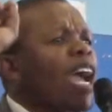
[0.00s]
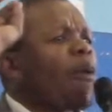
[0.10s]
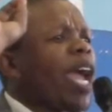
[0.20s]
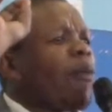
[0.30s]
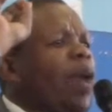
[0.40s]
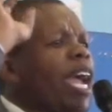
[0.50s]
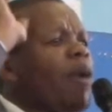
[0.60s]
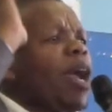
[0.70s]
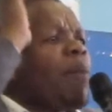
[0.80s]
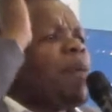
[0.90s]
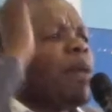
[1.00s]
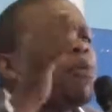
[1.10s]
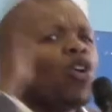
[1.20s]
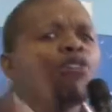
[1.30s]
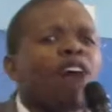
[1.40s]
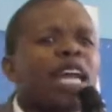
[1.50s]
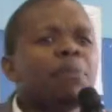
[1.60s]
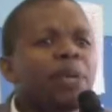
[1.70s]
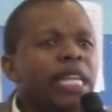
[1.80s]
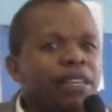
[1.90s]
were, were, were people of
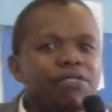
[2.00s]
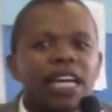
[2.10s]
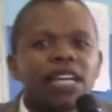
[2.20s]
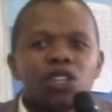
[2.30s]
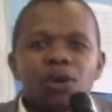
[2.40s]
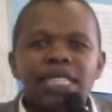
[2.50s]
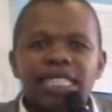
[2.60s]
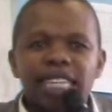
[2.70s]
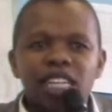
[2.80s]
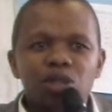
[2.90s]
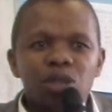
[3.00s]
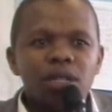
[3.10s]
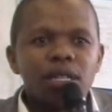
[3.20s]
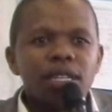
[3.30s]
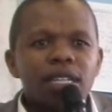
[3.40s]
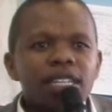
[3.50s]
unbelief, you know what did they do?